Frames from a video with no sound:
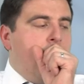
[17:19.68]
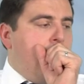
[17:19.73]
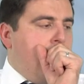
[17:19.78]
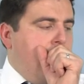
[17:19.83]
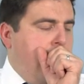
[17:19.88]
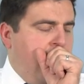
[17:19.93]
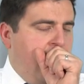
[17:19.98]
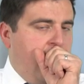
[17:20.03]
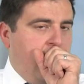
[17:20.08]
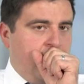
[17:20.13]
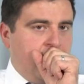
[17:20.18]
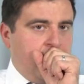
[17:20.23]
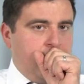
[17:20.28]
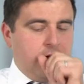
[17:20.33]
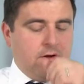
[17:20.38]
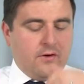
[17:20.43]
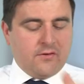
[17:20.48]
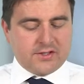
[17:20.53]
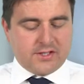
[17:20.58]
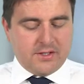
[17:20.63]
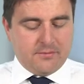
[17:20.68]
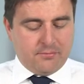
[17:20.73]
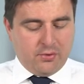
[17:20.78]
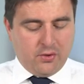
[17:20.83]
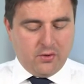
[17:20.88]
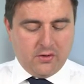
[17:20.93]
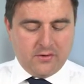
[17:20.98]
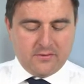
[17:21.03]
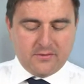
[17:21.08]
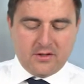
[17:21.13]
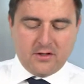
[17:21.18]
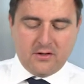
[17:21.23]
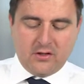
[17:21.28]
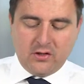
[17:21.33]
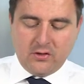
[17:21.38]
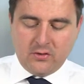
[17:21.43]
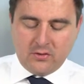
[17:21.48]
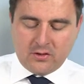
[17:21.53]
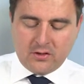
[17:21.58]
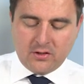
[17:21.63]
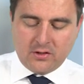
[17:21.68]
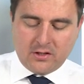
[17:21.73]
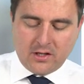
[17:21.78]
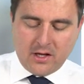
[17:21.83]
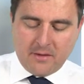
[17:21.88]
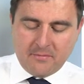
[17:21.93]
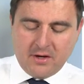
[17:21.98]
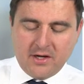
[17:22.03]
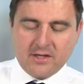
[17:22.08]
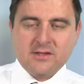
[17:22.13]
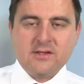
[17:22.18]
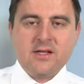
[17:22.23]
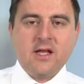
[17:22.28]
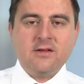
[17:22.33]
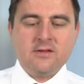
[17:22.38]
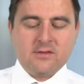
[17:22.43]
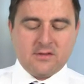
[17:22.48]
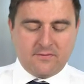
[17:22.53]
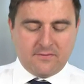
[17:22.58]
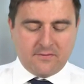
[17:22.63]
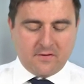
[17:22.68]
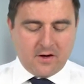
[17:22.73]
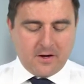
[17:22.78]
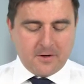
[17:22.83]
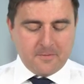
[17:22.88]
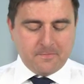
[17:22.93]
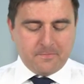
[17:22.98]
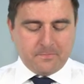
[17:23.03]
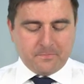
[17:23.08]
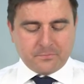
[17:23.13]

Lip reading: Obviously important that you could identify